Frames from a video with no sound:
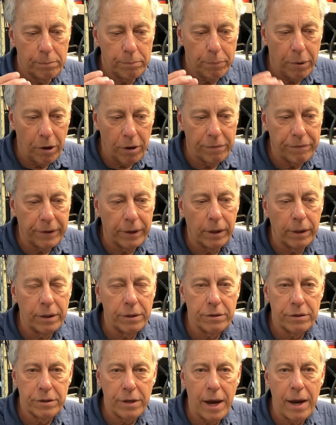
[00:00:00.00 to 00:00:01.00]
perfectly
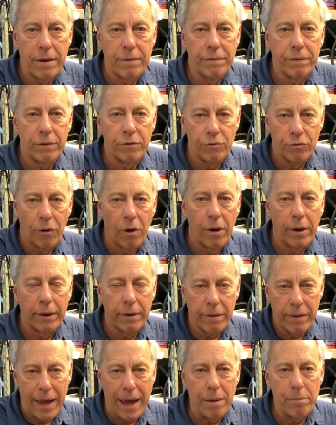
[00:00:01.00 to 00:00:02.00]
safe
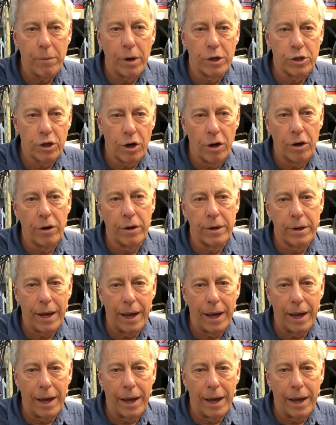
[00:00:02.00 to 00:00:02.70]
drawing that much current